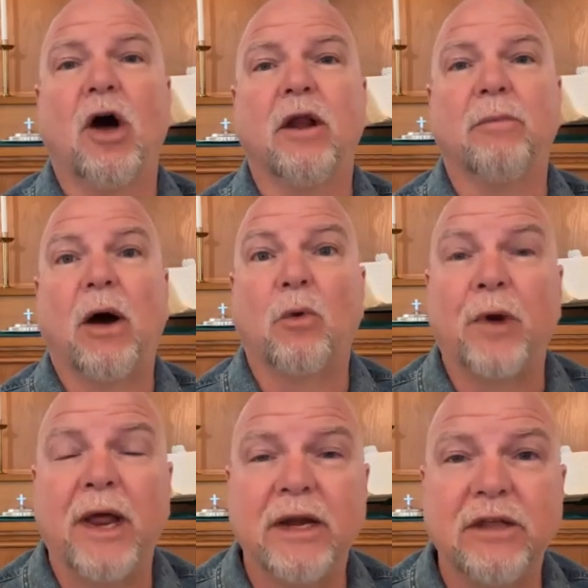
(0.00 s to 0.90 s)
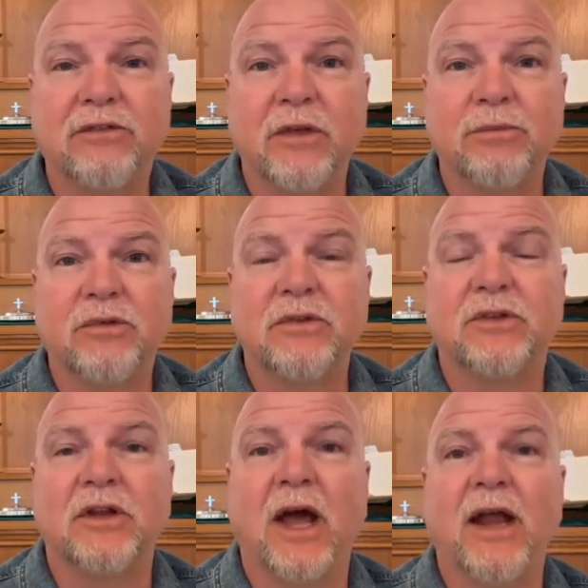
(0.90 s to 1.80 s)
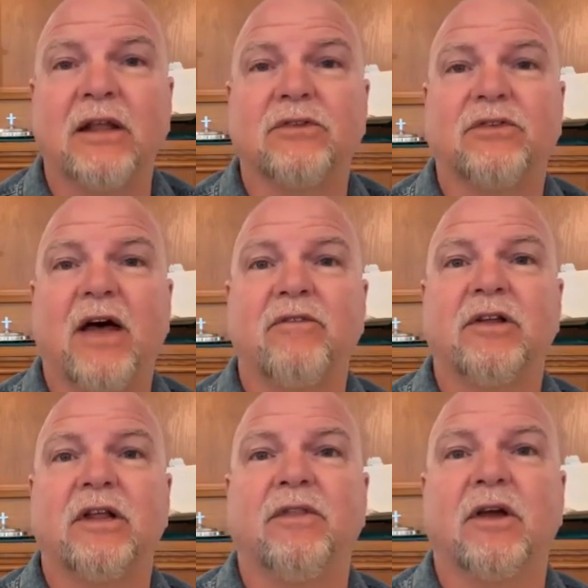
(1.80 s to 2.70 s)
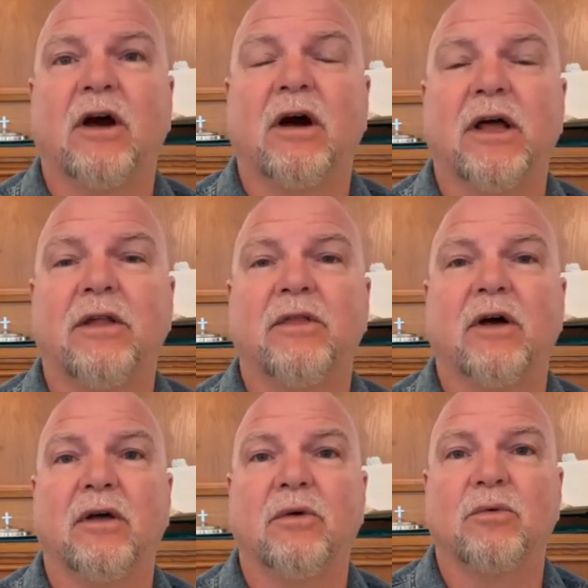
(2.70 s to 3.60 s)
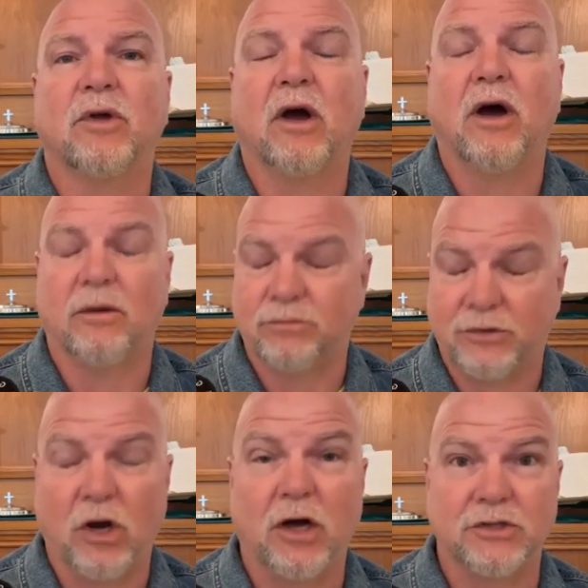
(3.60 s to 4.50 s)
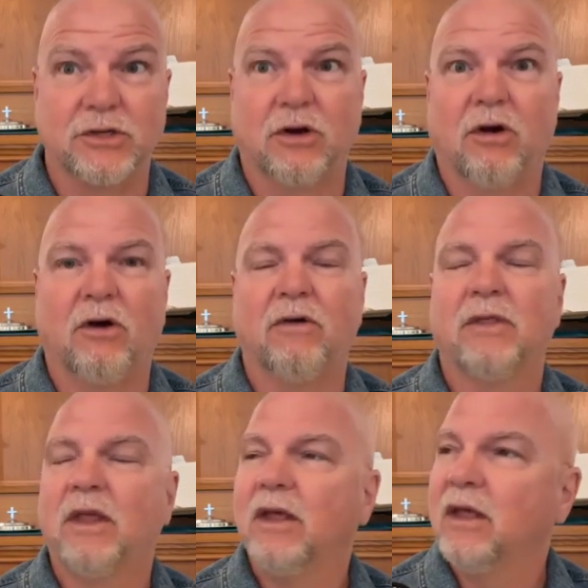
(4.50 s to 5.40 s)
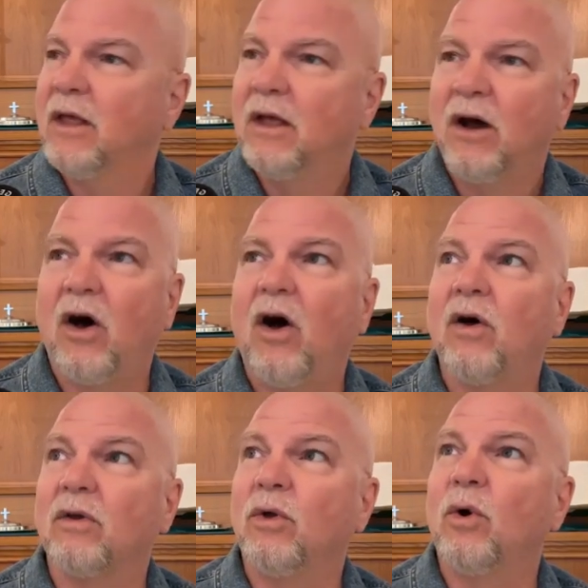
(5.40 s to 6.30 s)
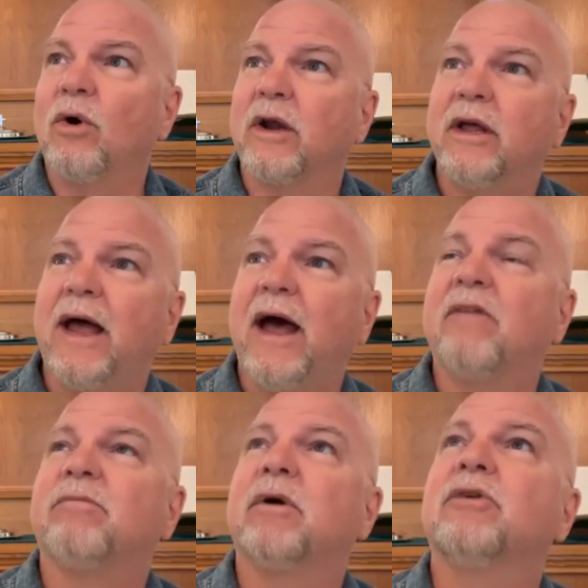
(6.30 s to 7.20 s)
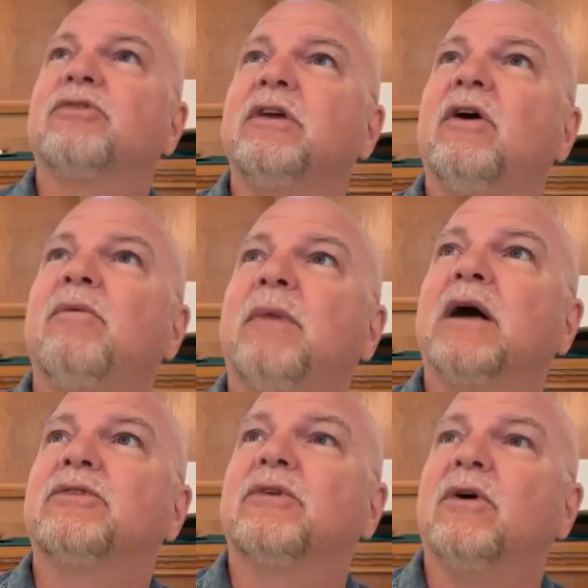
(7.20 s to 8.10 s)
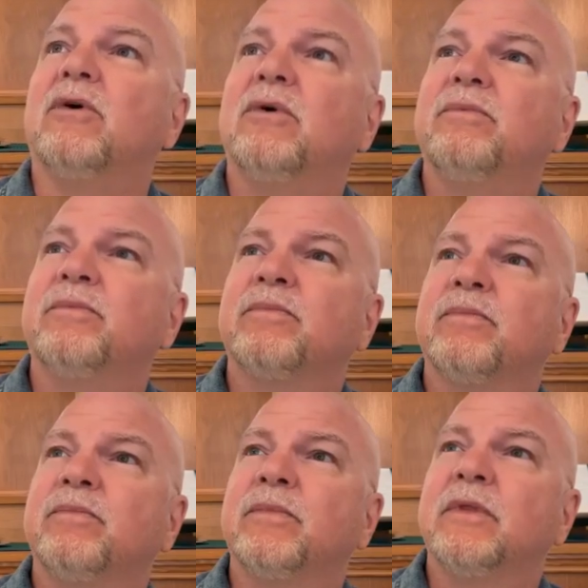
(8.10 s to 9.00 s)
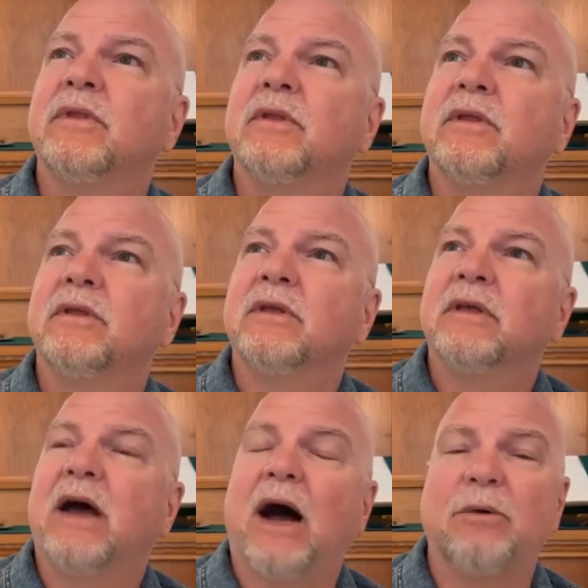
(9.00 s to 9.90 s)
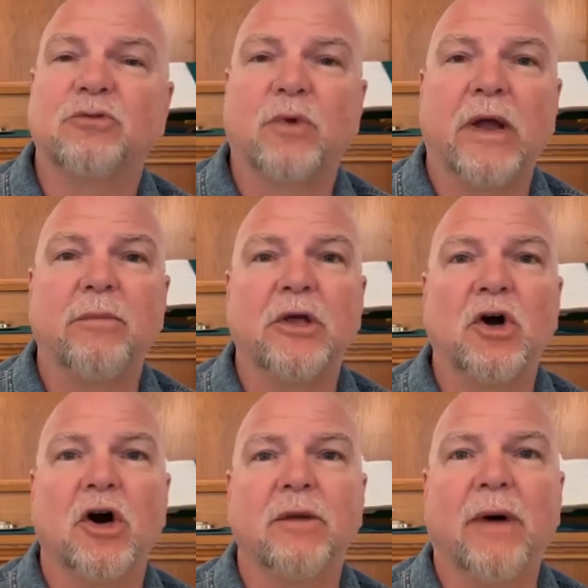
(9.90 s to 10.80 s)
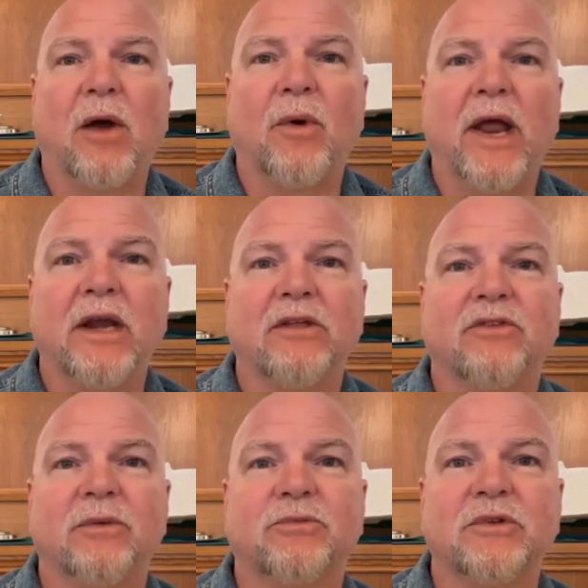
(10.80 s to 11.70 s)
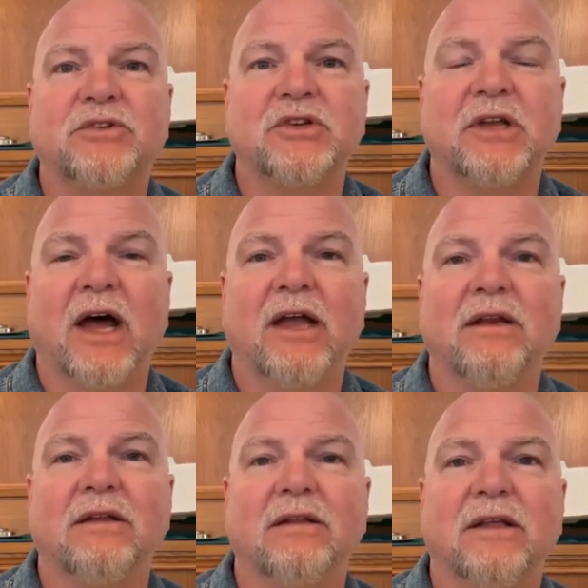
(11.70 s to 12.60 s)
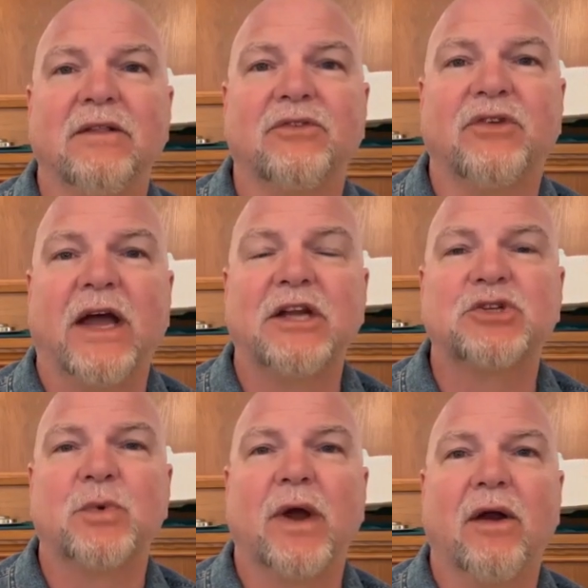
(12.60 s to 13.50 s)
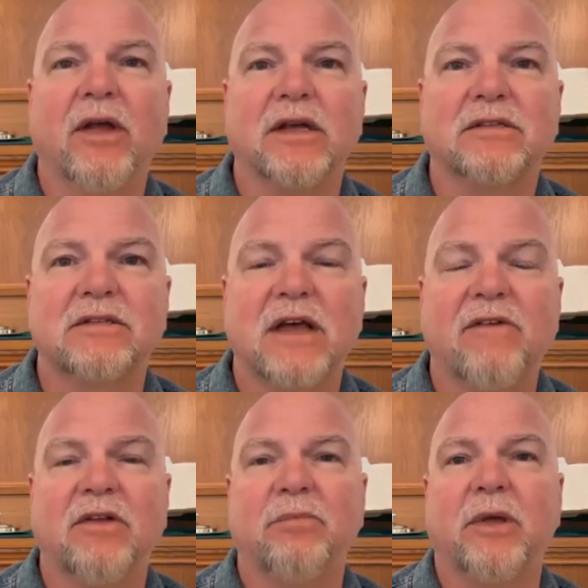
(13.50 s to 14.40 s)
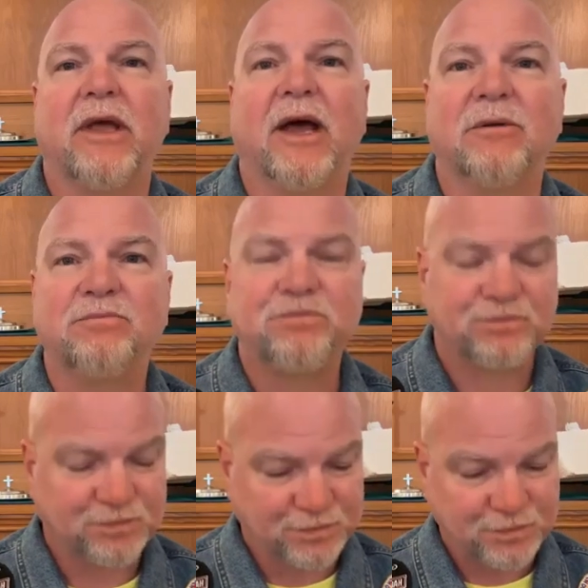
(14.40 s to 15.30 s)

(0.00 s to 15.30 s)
on about Randy Simpson tonight at 7 in the, con- in the uh, concert hall. Oh, Lord, have mercy on my soul. I was rambling on about Randy Simpson tonight in the sanctuary at 7 p.m.